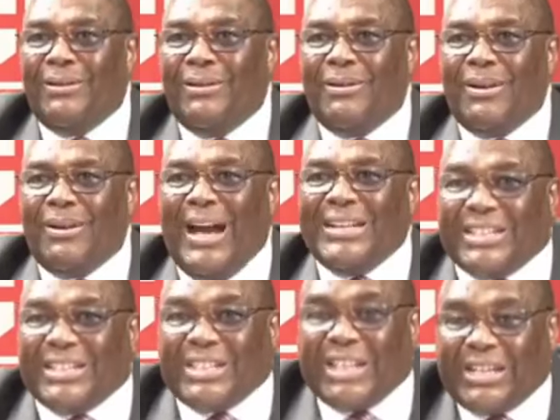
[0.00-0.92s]
as a
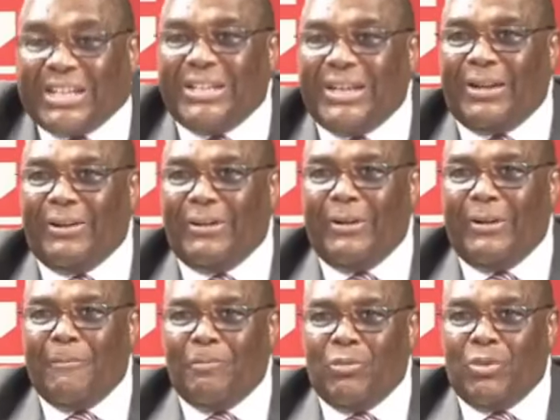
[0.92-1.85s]
citizen,
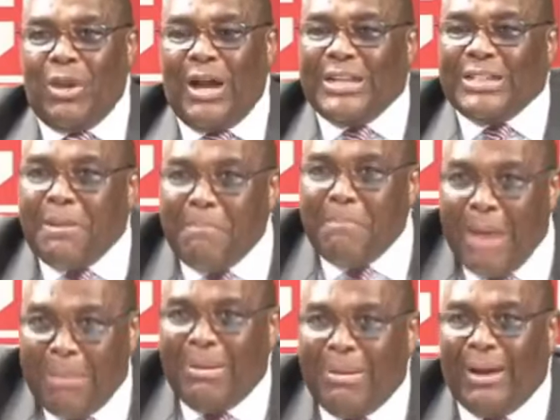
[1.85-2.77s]
as a
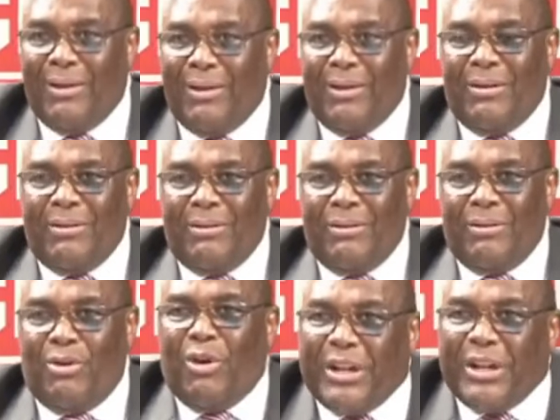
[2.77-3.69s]
member
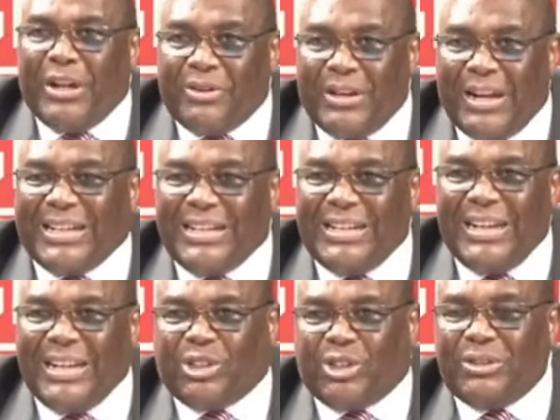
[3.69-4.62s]
of the United
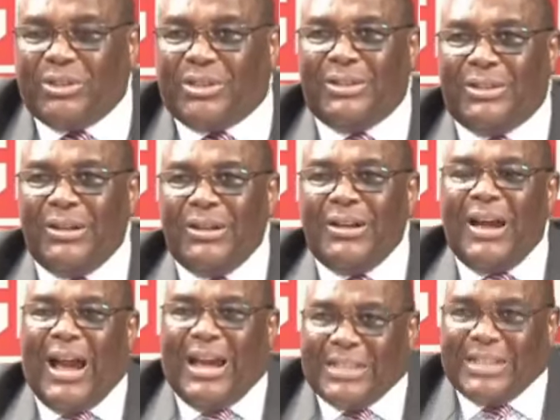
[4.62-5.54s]
Nations,
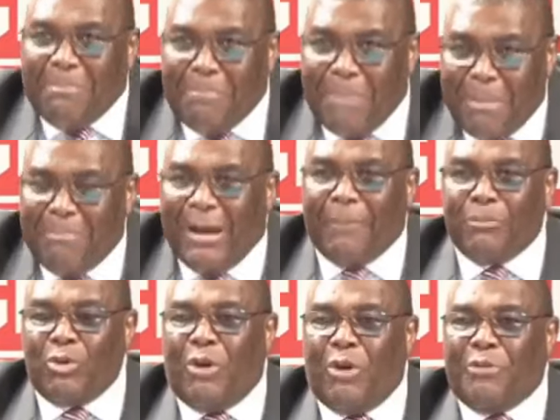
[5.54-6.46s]
as a member
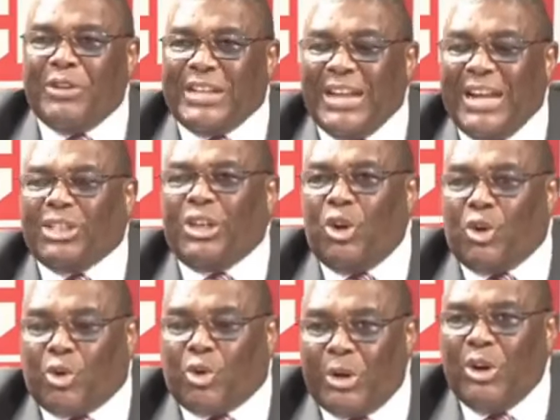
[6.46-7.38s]
of International
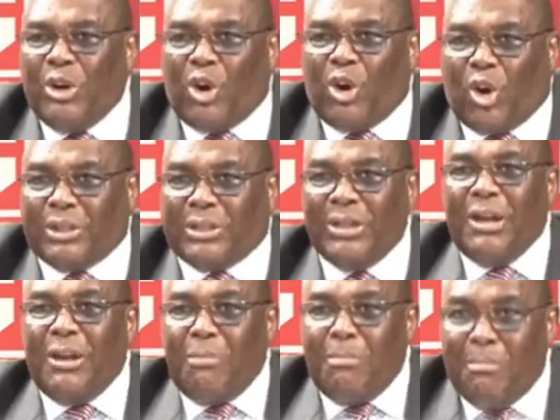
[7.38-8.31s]
Criminal Court.
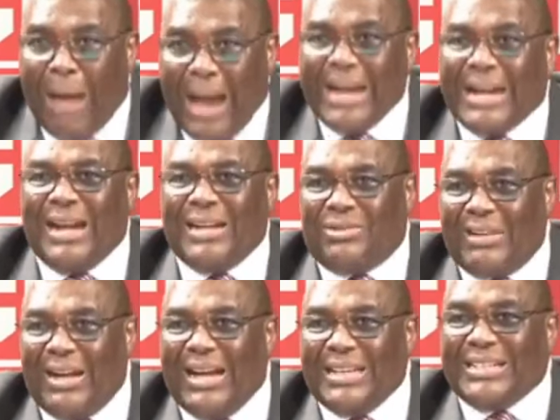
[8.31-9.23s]
My country
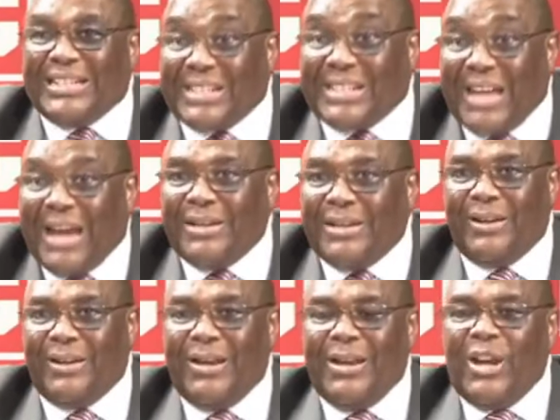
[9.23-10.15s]
has signed
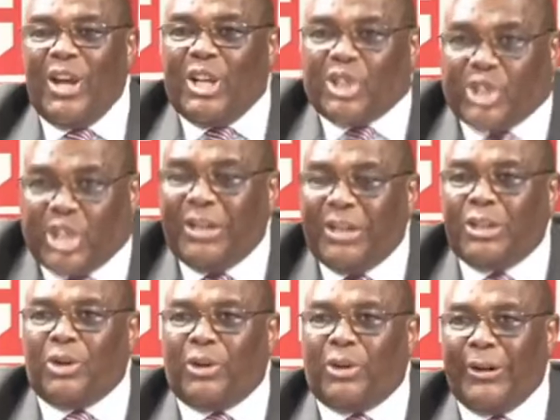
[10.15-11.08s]
a
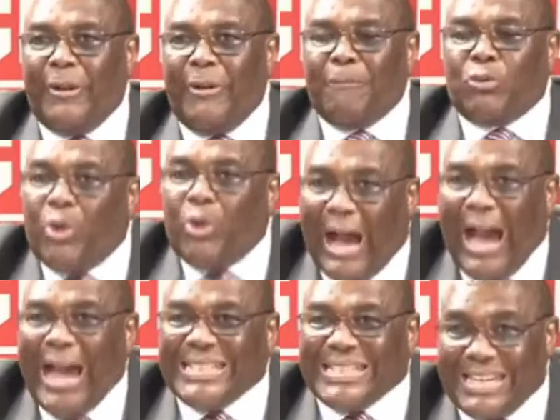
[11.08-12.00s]
signatory to
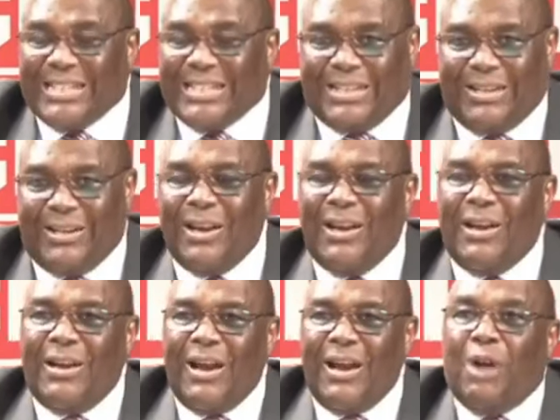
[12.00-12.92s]
ICC.
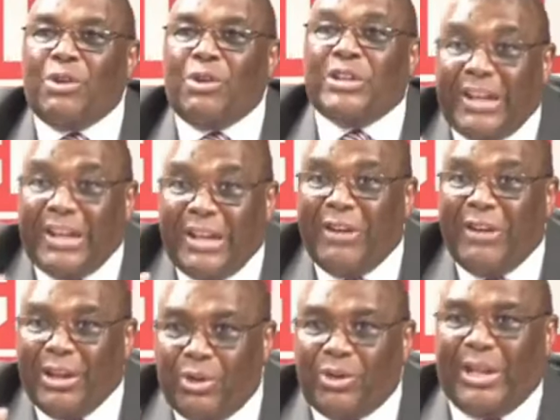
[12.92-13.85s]
I'll deliver
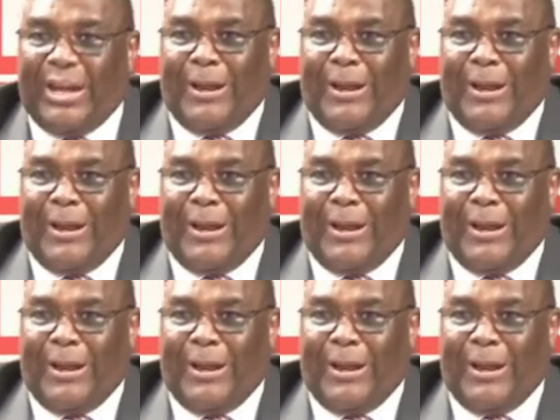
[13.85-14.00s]
you there.